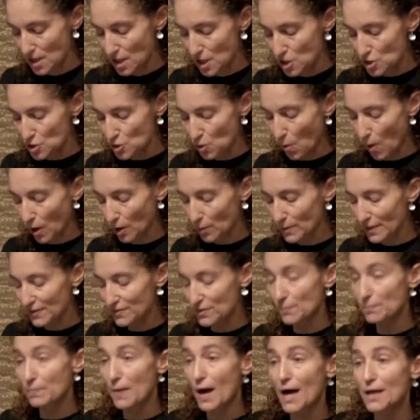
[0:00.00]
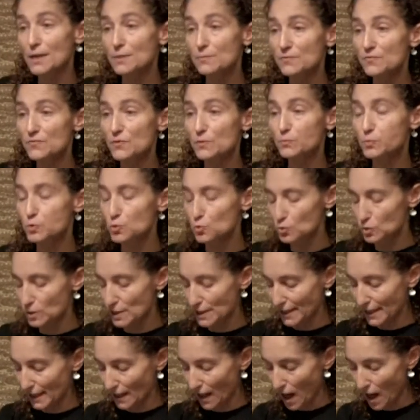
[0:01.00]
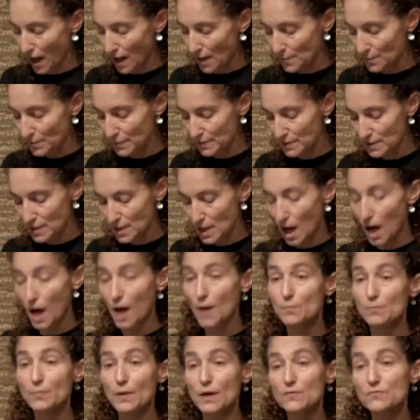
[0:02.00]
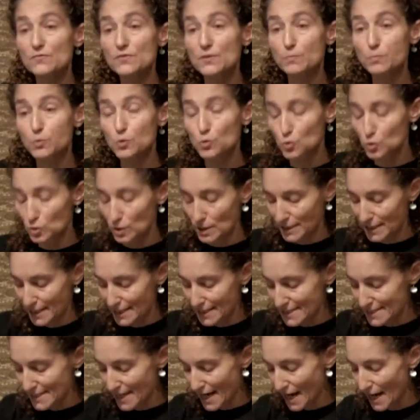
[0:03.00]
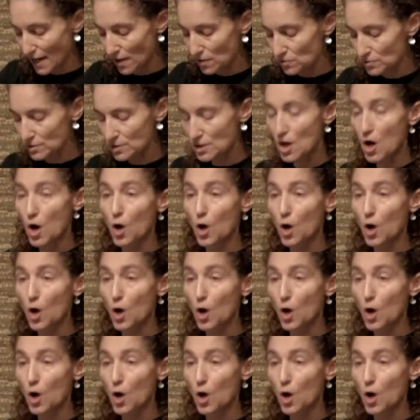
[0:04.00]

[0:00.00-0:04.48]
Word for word: So are we at the bottom of the pool looking up, above the pool looking down?